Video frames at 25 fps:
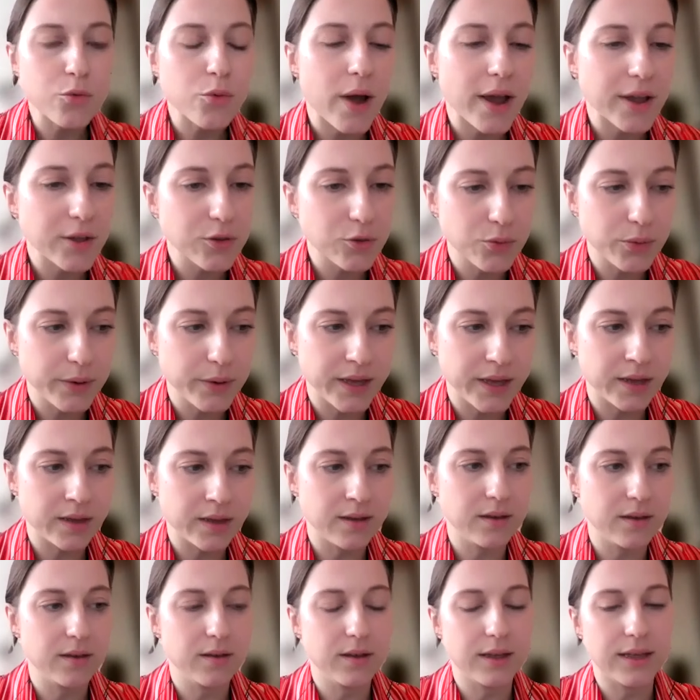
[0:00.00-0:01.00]
right
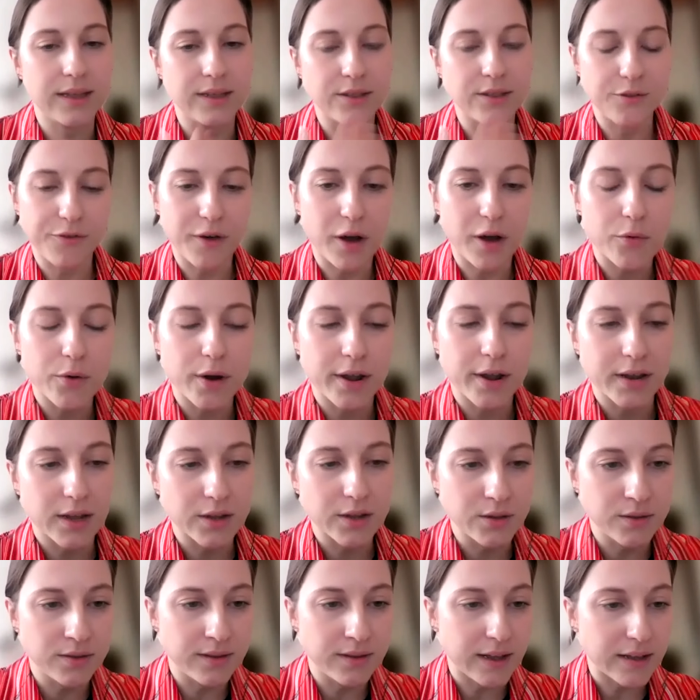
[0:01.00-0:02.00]
wing and the far right
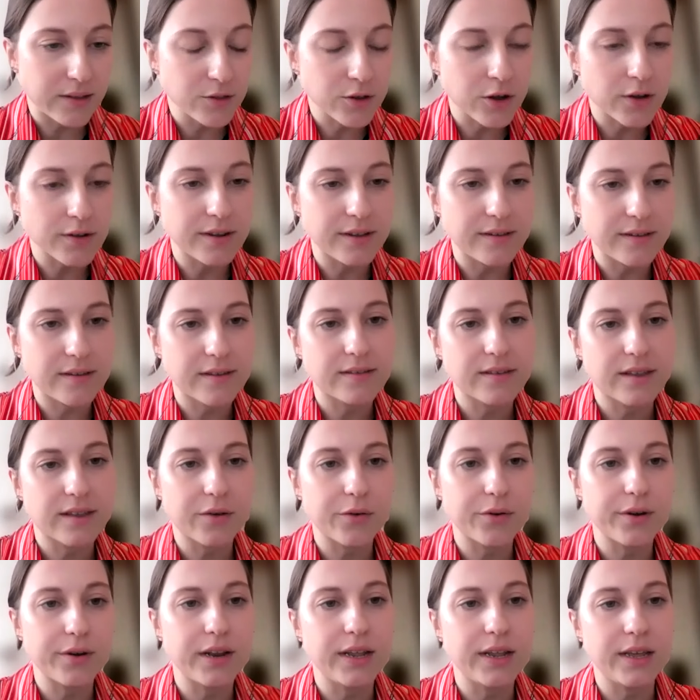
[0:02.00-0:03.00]
are not
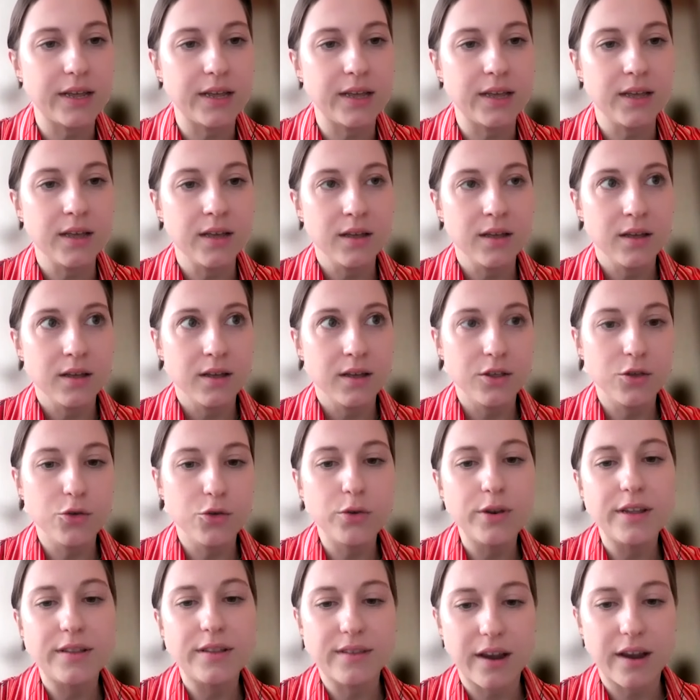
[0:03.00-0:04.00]
necessarily
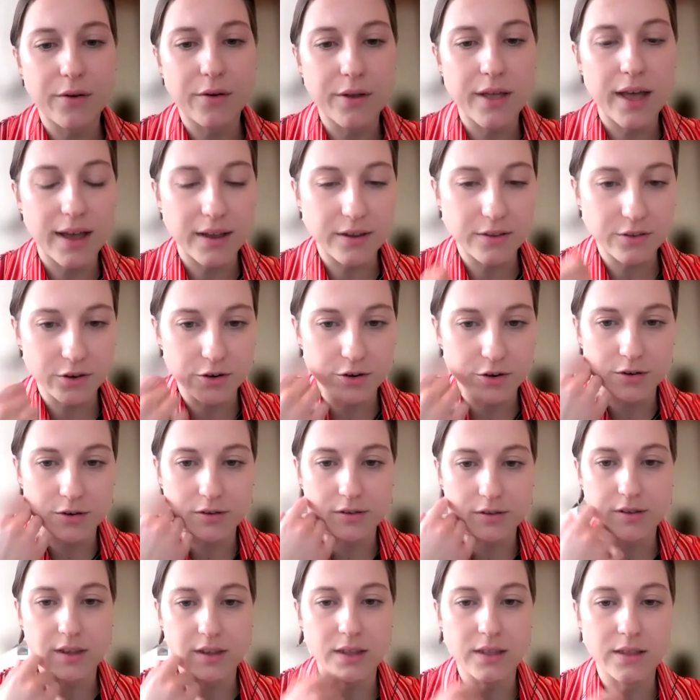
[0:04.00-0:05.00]
unitary
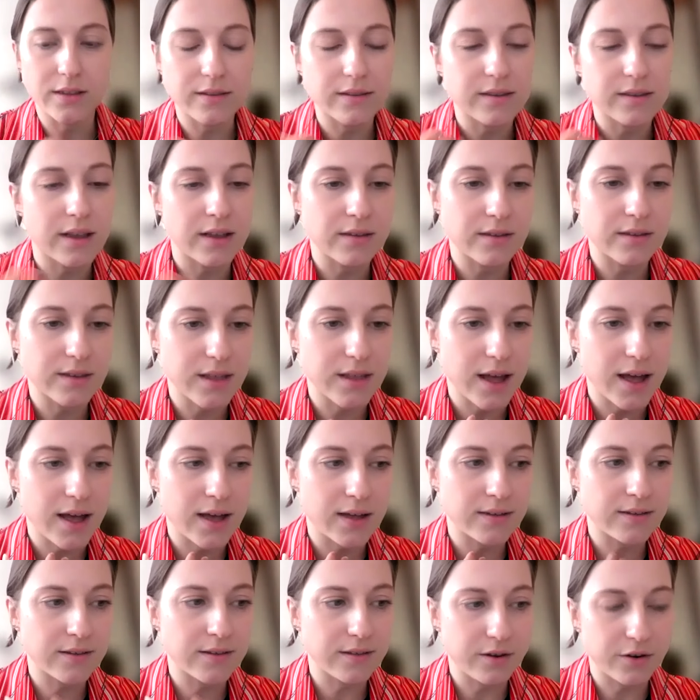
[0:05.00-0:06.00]
actors in the sense
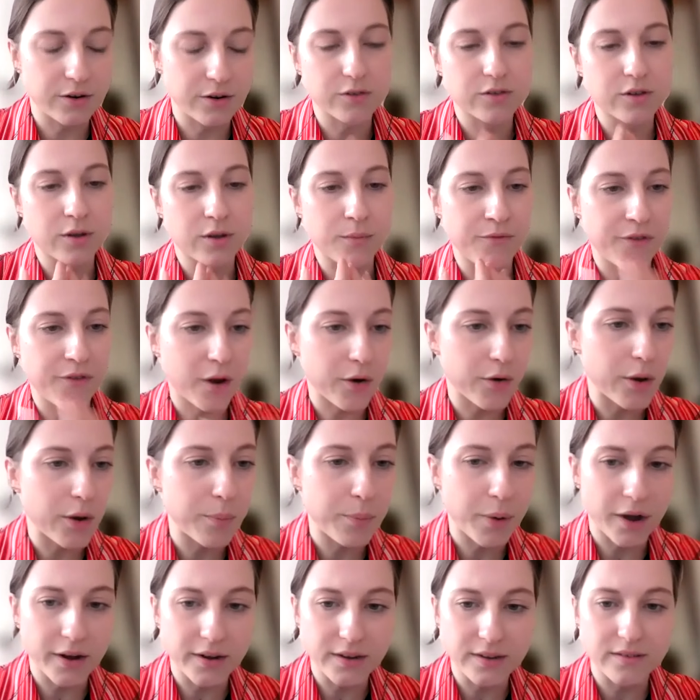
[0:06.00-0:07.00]
that there are some far
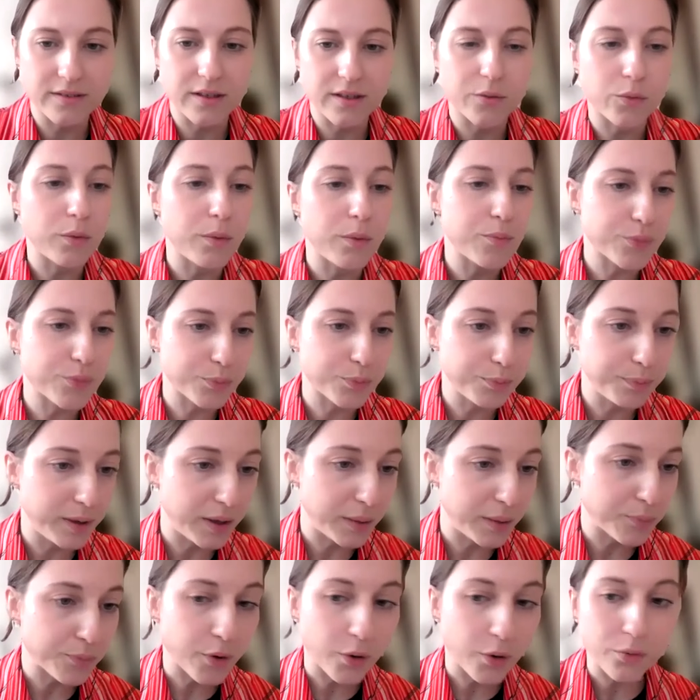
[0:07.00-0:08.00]
right parties that will
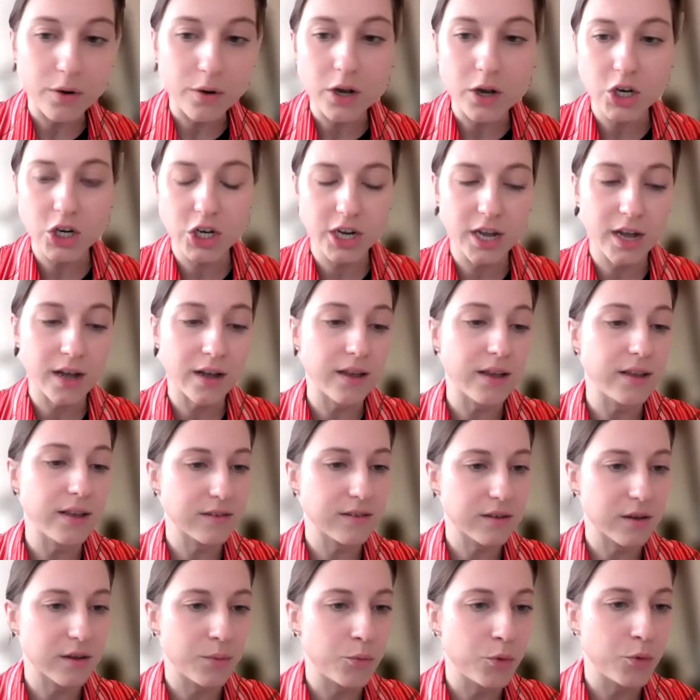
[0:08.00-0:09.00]
be pro-Russia
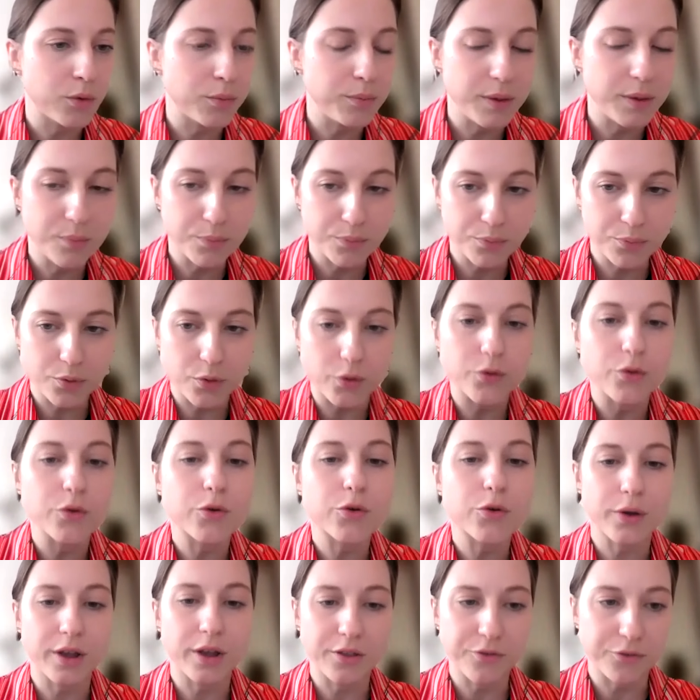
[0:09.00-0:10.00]
and some will be
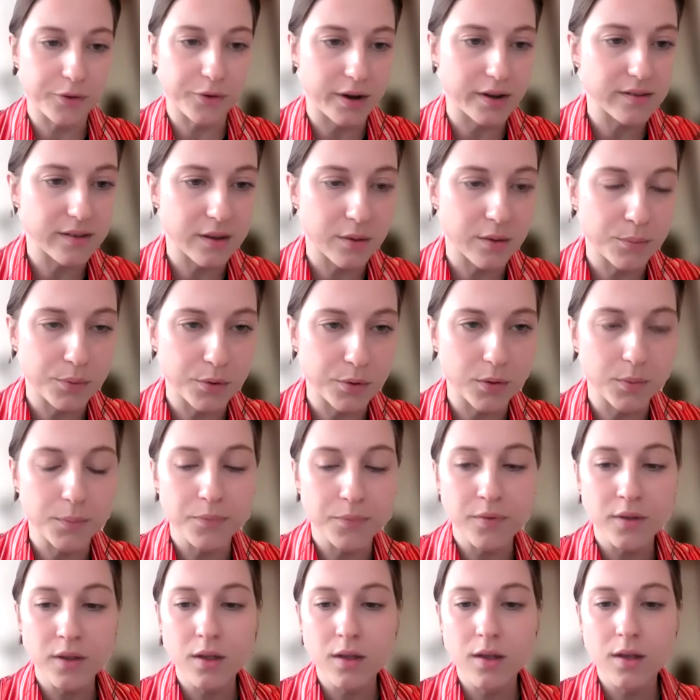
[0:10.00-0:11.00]
pro-Ukraine, for example.
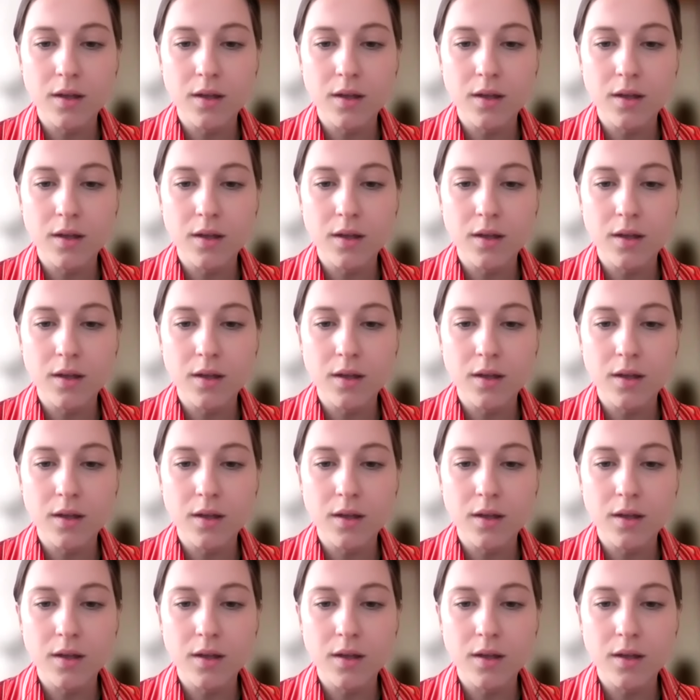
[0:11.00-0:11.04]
